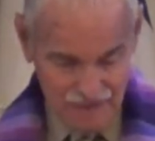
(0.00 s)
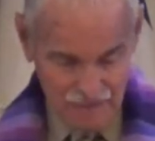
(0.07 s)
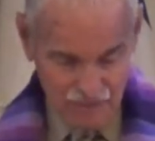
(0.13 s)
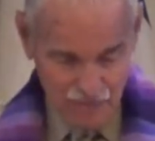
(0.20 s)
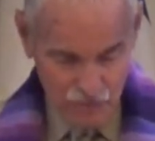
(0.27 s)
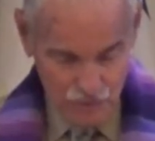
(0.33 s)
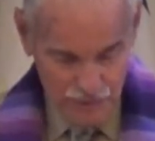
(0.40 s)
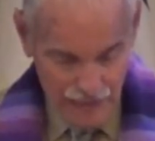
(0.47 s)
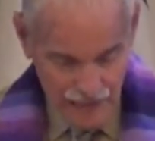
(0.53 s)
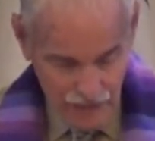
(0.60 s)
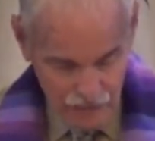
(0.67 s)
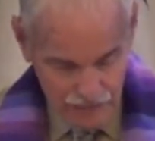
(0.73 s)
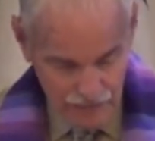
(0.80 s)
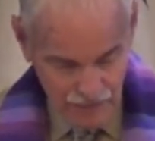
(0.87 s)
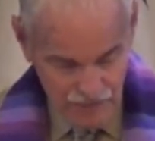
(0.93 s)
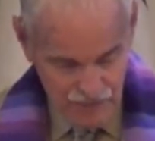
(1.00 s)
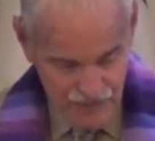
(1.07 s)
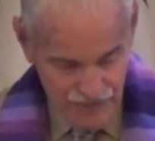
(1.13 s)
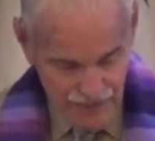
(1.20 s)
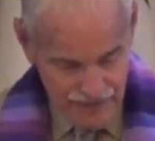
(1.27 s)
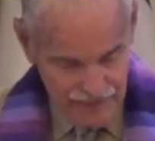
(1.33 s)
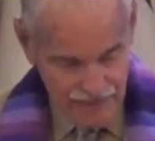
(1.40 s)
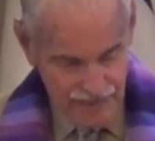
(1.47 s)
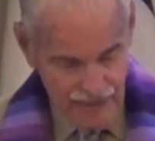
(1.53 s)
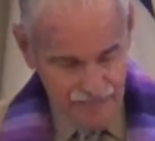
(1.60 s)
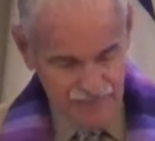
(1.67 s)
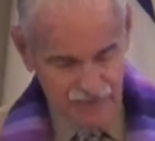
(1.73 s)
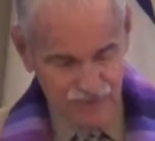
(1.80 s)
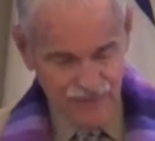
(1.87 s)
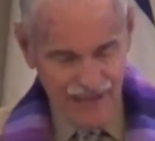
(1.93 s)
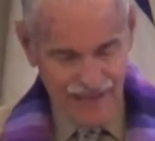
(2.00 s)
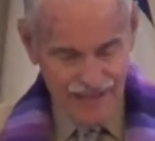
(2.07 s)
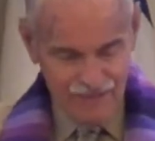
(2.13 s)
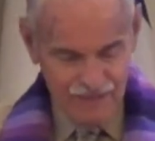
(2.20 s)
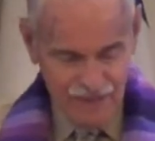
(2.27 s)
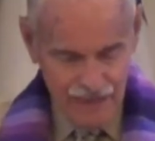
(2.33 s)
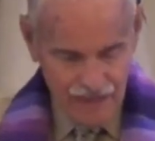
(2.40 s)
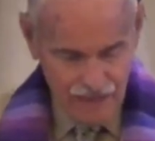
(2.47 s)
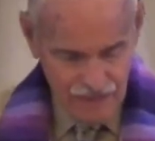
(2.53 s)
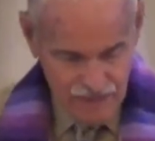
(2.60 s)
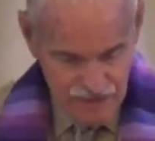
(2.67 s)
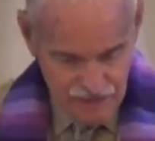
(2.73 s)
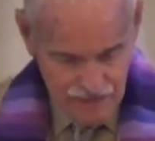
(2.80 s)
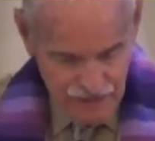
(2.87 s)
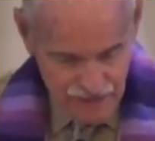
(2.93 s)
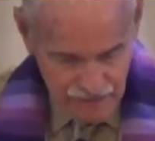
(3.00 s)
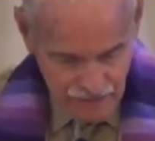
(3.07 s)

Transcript: Before long, numbers added up. In 5 years,